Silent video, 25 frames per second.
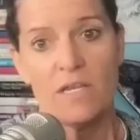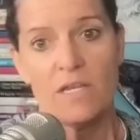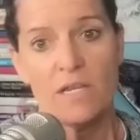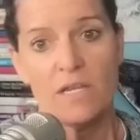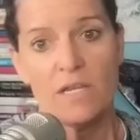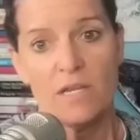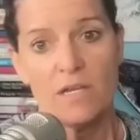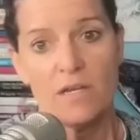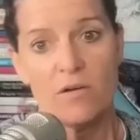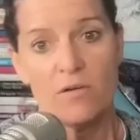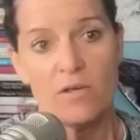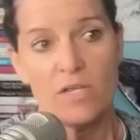he
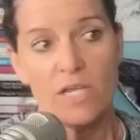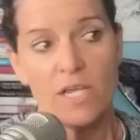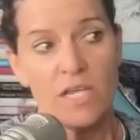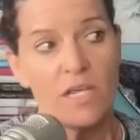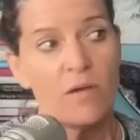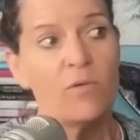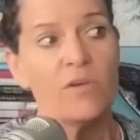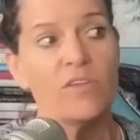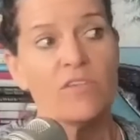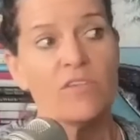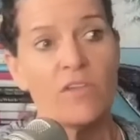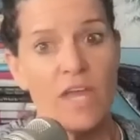you know,
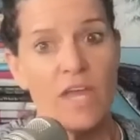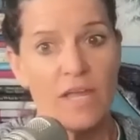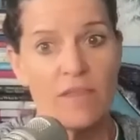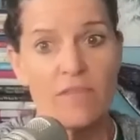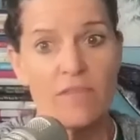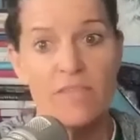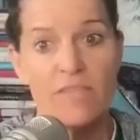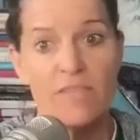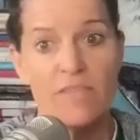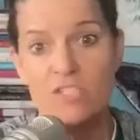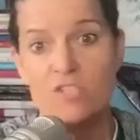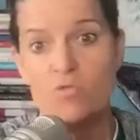he was like,
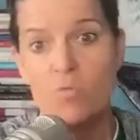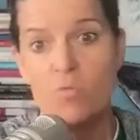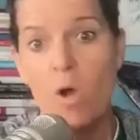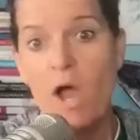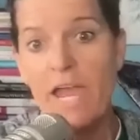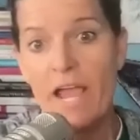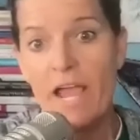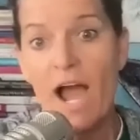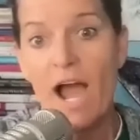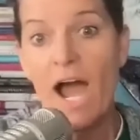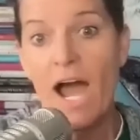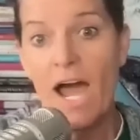"This is
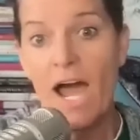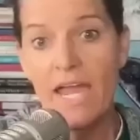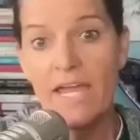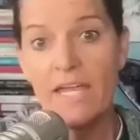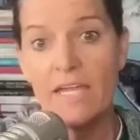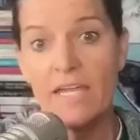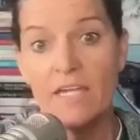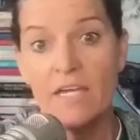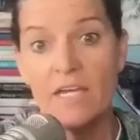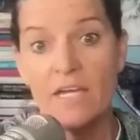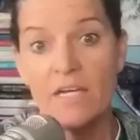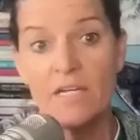why
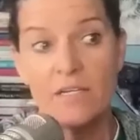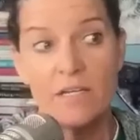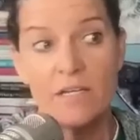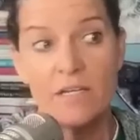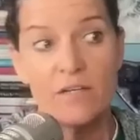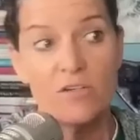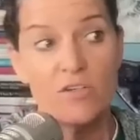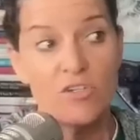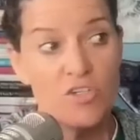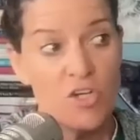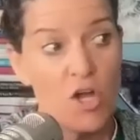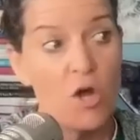I
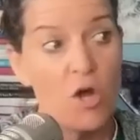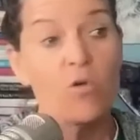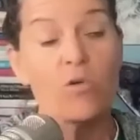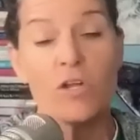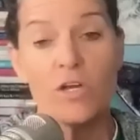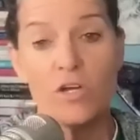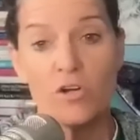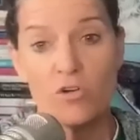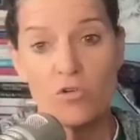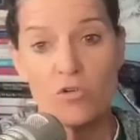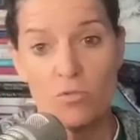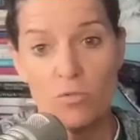don't
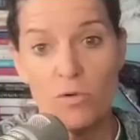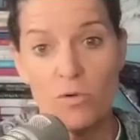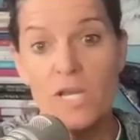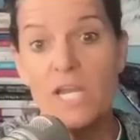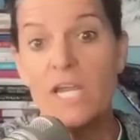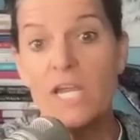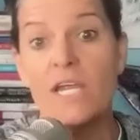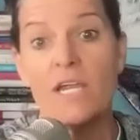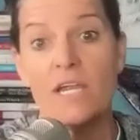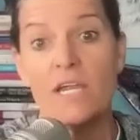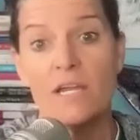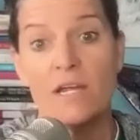
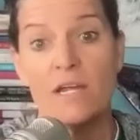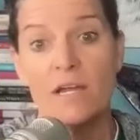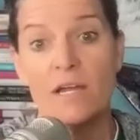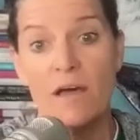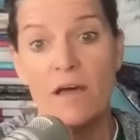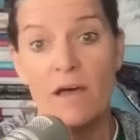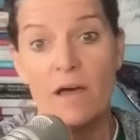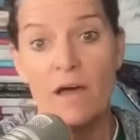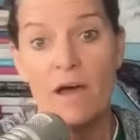agree."